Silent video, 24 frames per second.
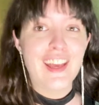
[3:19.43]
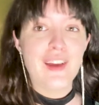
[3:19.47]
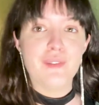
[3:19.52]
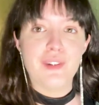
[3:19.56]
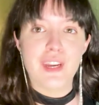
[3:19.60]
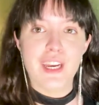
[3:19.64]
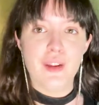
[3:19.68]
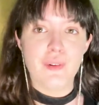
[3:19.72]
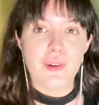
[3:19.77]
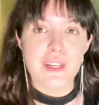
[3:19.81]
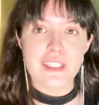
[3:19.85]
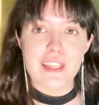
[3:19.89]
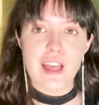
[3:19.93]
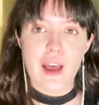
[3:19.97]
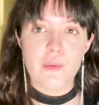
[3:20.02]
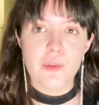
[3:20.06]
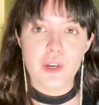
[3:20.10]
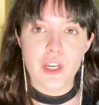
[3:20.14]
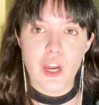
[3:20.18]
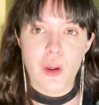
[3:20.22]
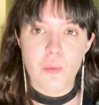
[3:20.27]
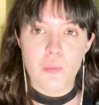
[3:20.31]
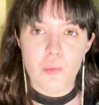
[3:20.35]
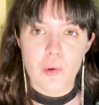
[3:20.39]
But anyways, I'm
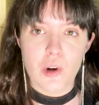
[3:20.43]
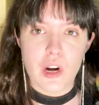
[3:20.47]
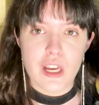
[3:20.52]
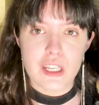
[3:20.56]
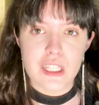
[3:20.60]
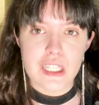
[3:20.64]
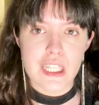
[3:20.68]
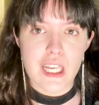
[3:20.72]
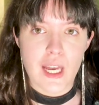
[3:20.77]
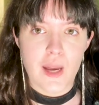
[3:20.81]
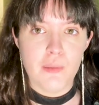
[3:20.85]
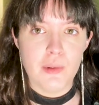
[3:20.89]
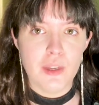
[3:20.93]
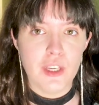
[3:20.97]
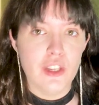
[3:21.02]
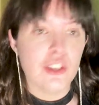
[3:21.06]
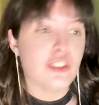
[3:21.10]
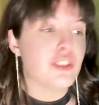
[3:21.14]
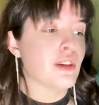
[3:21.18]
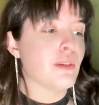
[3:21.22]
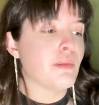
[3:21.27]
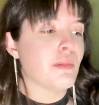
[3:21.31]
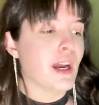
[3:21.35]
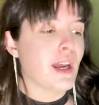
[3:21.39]
gonna bronze up
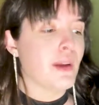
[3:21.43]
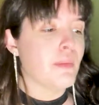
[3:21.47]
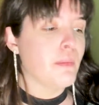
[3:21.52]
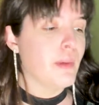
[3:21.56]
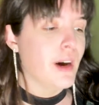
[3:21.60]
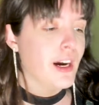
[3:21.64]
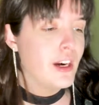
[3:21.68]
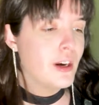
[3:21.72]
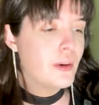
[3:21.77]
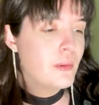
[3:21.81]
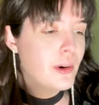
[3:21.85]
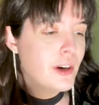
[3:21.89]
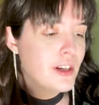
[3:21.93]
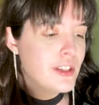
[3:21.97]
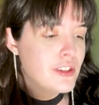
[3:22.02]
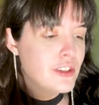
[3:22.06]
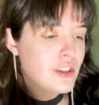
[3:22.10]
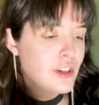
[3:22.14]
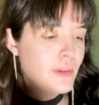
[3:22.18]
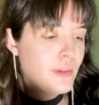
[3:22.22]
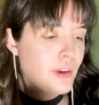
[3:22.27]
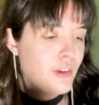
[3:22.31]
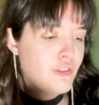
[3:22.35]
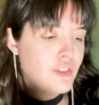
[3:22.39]
using my butter
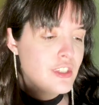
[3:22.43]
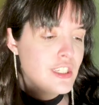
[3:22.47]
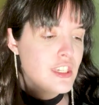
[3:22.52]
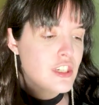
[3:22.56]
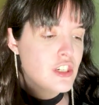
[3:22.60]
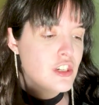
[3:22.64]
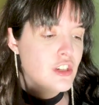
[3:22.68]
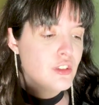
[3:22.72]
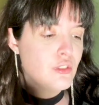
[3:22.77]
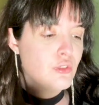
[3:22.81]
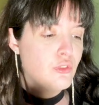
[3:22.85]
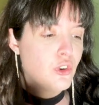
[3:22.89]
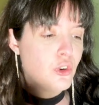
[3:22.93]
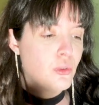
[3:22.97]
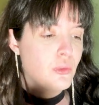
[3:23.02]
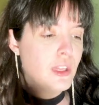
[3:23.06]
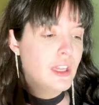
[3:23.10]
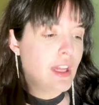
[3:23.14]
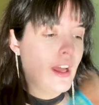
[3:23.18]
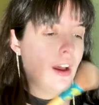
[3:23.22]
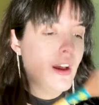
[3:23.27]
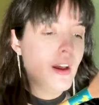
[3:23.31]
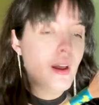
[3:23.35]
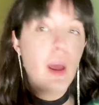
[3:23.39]
bronzer, my Physicians
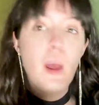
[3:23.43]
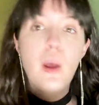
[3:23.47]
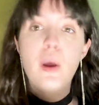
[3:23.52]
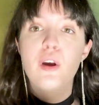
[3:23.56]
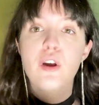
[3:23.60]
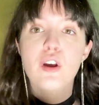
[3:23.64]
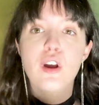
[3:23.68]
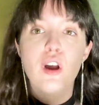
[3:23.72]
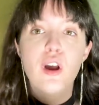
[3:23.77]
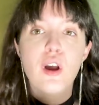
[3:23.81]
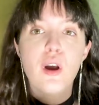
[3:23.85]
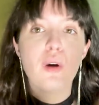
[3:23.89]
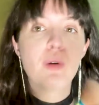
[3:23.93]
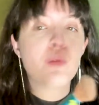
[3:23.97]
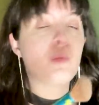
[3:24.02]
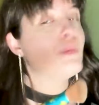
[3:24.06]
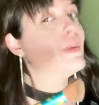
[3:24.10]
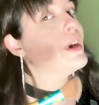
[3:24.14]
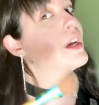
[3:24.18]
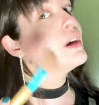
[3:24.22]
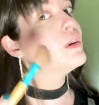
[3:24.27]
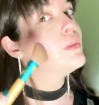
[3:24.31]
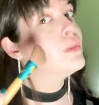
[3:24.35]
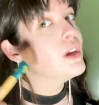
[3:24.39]
Formula
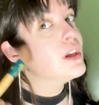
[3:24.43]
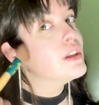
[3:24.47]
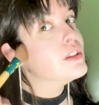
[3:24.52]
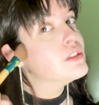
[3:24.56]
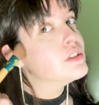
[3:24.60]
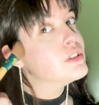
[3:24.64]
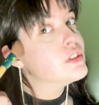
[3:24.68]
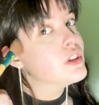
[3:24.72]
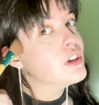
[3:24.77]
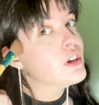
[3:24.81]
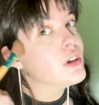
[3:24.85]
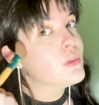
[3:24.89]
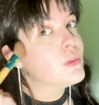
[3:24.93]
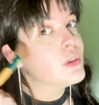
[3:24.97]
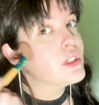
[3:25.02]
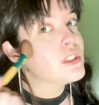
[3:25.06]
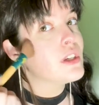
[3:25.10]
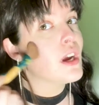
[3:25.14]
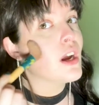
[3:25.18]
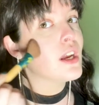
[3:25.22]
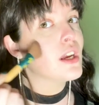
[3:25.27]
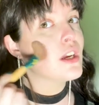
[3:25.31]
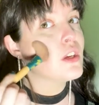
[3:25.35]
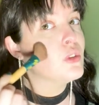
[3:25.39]
butter bronzer, which
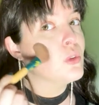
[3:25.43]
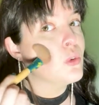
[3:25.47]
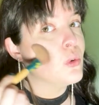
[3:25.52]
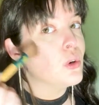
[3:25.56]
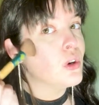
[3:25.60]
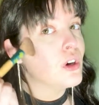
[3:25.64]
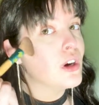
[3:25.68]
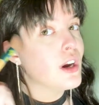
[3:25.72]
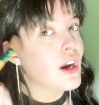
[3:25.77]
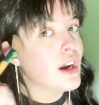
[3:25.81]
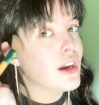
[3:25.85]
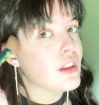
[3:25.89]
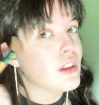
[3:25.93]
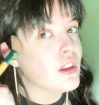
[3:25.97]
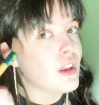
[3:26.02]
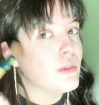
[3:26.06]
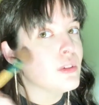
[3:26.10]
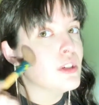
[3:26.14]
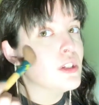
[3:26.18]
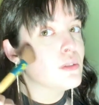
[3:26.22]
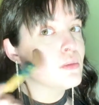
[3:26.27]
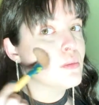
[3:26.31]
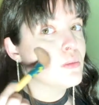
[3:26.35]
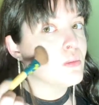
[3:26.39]
I adore. I love
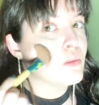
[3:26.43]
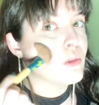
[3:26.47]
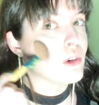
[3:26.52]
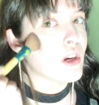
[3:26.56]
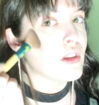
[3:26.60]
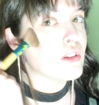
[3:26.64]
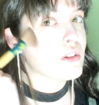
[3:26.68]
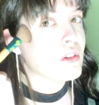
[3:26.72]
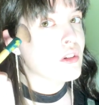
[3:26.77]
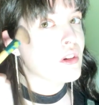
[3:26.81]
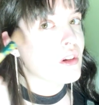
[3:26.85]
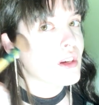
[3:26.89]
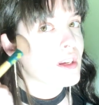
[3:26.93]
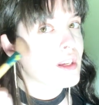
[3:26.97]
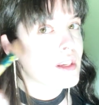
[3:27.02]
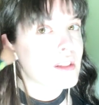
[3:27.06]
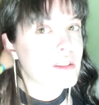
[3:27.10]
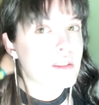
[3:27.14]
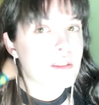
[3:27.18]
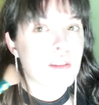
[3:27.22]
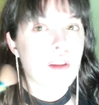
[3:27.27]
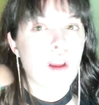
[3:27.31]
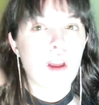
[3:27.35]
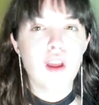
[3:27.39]
this bronzer.
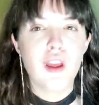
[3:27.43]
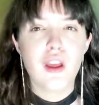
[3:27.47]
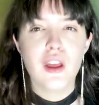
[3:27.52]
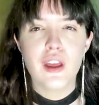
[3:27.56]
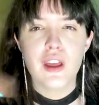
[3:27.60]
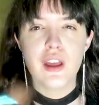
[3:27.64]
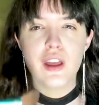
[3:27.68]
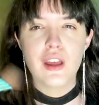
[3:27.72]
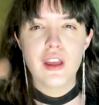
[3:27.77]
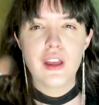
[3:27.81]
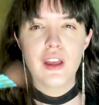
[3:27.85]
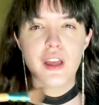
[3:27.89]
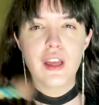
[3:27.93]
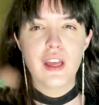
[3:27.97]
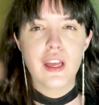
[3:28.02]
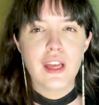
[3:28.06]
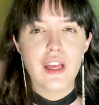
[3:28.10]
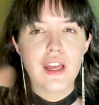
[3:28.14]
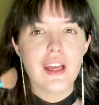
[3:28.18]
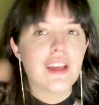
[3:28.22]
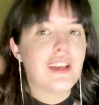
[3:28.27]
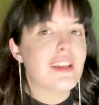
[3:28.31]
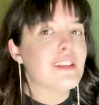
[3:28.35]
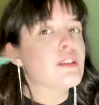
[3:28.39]
It's
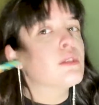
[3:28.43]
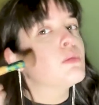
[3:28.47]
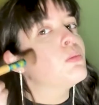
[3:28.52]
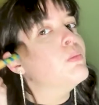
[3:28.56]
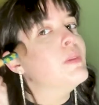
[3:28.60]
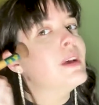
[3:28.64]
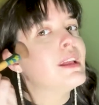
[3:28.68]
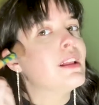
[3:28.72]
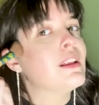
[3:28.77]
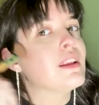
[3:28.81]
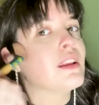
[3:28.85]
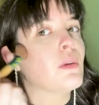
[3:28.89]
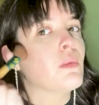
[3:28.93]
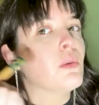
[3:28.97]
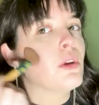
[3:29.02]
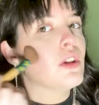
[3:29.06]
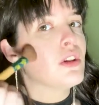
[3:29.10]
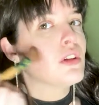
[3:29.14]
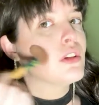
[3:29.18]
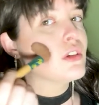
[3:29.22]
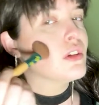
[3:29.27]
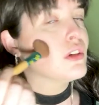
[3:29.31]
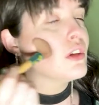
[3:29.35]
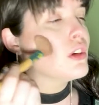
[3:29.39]
buildable,
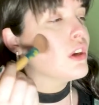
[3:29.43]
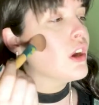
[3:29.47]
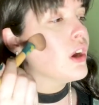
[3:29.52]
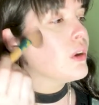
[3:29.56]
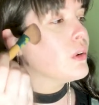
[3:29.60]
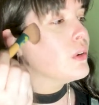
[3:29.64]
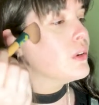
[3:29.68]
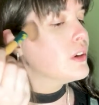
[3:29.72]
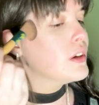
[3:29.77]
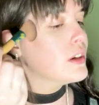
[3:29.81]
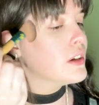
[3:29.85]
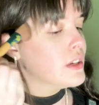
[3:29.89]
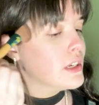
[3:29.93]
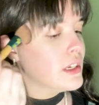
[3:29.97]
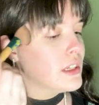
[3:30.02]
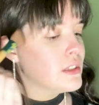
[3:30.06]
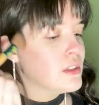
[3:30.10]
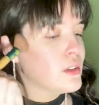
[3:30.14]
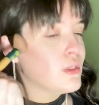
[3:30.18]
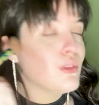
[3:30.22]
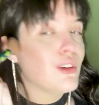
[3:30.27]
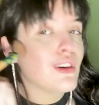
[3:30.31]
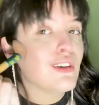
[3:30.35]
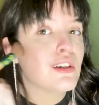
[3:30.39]

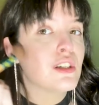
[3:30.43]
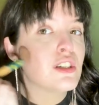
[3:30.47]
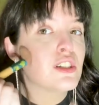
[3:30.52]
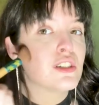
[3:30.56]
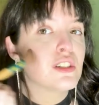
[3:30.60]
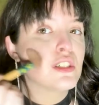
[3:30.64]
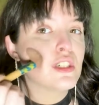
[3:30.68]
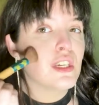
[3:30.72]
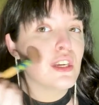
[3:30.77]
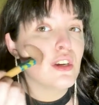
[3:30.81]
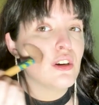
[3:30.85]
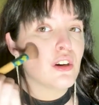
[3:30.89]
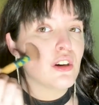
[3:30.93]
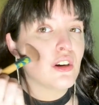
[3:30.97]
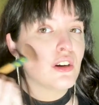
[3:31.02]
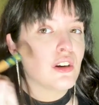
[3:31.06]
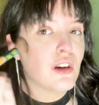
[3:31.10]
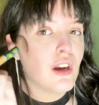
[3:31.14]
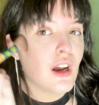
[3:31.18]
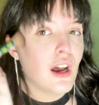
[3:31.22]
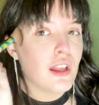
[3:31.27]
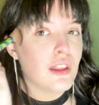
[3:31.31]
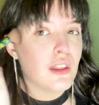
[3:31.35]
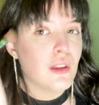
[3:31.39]
It's very sheer
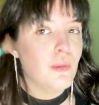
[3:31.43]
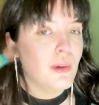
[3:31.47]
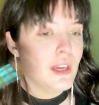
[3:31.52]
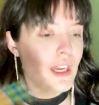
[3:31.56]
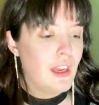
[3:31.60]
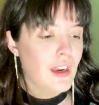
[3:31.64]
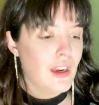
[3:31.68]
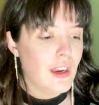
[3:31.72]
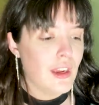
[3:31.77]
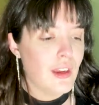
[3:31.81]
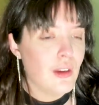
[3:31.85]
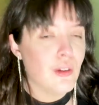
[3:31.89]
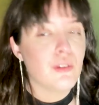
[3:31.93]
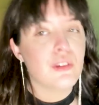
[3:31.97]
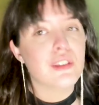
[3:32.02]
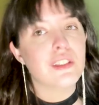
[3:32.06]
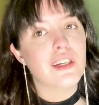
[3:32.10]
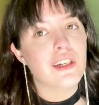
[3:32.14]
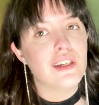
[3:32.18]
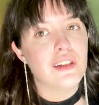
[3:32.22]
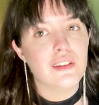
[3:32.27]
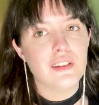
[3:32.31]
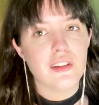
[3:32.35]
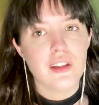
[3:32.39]
on the beginning, which you're
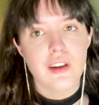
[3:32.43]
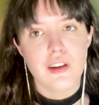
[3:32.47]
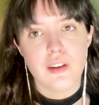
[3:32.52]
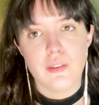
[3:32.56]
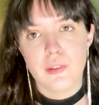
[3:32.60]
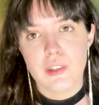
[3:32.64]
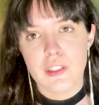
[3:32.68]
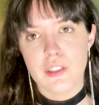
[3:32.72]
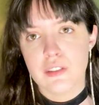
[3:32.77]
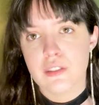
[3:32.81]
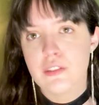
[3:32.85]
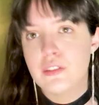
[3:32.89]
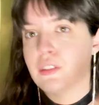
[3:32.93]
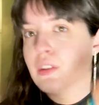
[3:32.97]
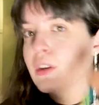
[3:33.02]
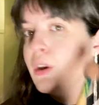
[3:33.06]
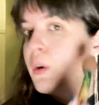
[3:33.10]
gonna like because,